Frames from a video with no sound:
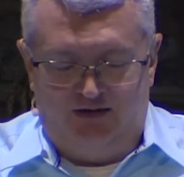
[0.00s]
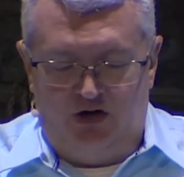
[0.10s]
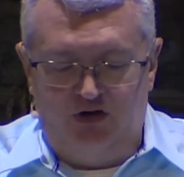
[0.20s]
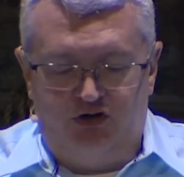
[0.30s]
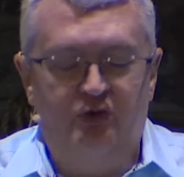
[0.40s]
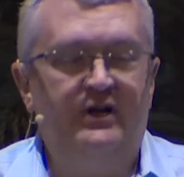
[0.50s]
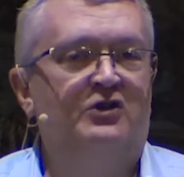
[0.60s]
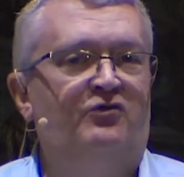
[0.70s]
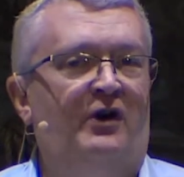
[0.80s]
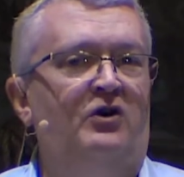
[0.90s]
Our duty
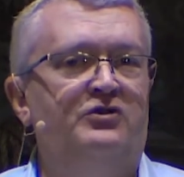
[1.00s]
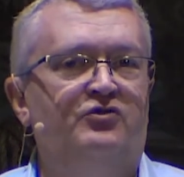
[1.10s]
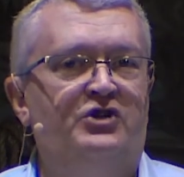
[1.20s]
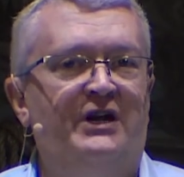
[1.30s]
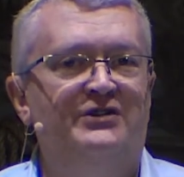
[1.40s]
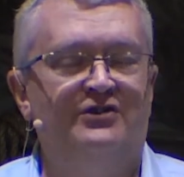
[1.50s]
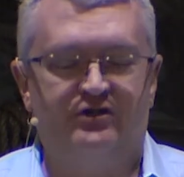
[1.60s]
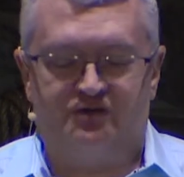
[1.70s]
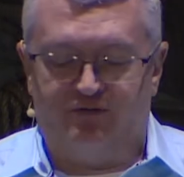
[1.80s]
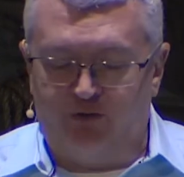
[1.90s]
as followers of Jesus
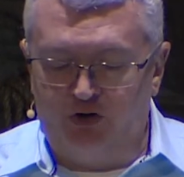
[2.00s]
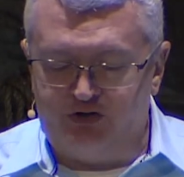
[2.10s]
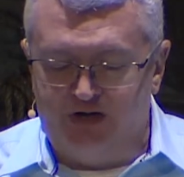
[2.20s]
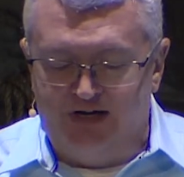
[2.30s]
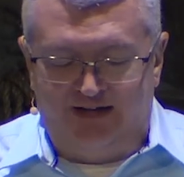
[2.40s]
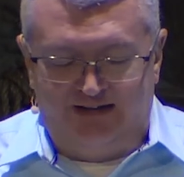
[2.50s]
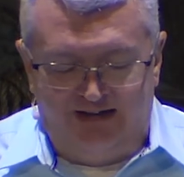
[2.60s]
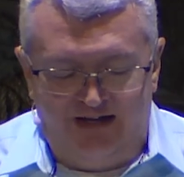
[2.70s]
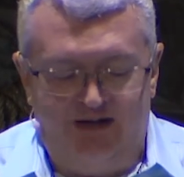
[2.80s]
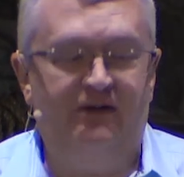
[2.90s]
is to first
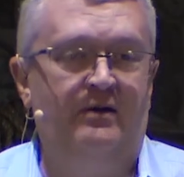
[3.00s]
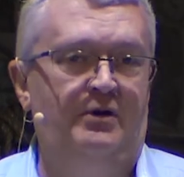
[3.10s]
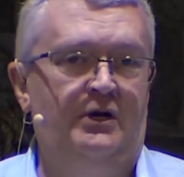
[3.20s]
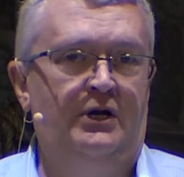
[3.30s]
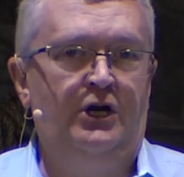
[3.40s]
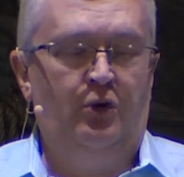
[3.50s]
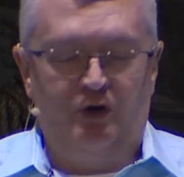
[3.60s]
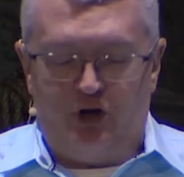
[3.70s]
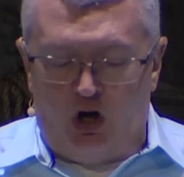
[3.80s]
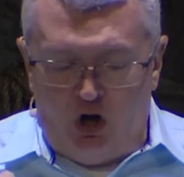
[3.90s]
love him
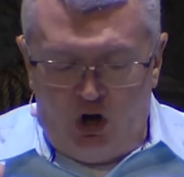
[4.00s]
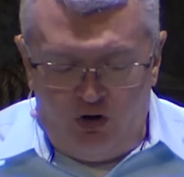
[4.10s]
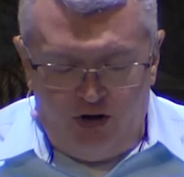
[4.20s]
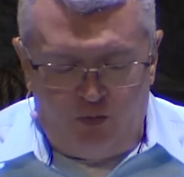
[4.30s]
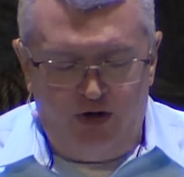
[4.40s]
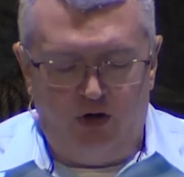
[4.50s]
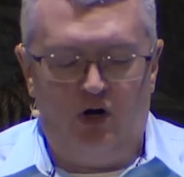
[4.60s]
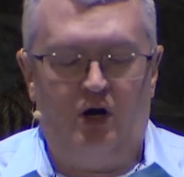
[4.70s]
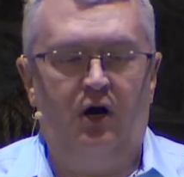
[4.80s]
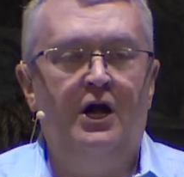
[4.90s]
with all that we
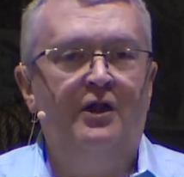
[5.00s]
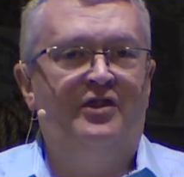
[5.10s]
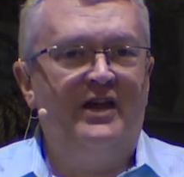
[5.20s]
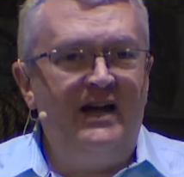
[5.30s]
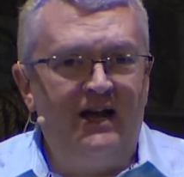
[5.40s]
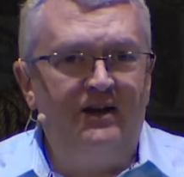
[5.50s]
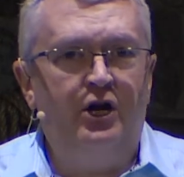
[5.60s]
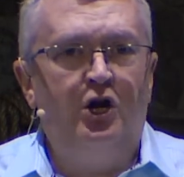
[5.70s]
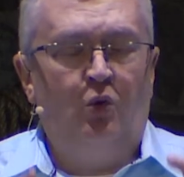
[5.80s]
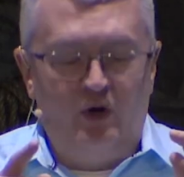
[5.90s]
are.
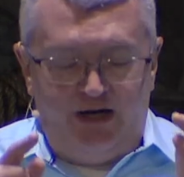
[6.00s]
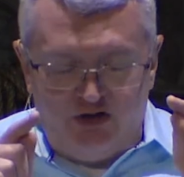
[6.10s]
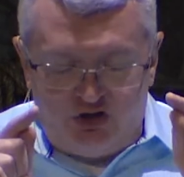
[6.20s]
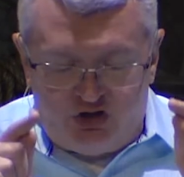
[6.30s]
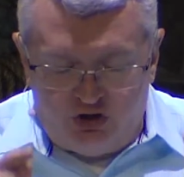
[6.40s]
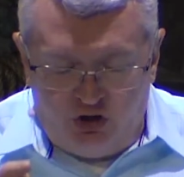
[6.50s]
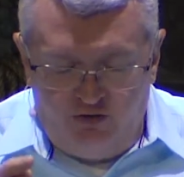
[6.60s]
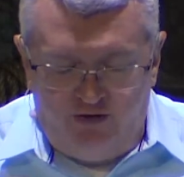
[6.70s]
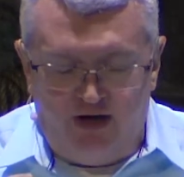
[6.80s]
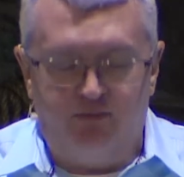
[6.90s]
Then we can
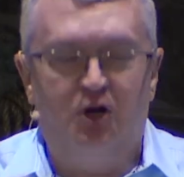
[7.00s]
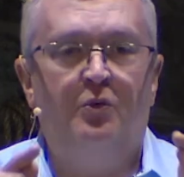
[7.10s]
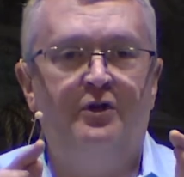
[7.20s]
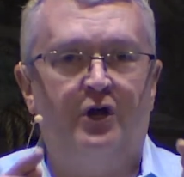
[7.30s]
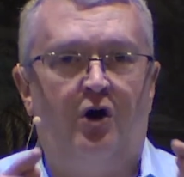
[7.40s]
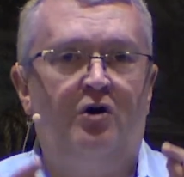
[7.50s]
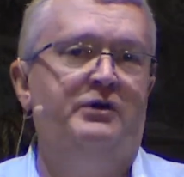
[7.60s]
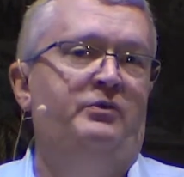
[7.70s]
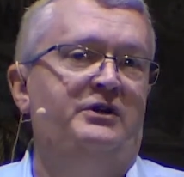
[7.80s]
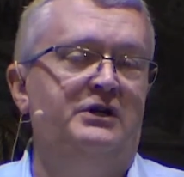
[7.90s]
serve him with all
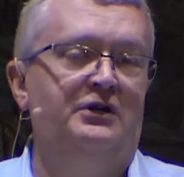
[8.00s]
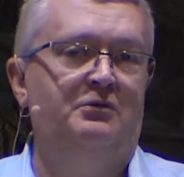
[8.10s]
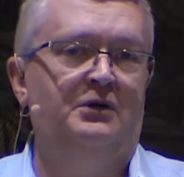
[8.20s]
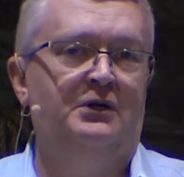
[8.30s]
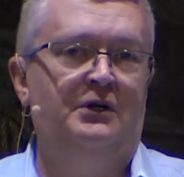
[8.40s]
that we do.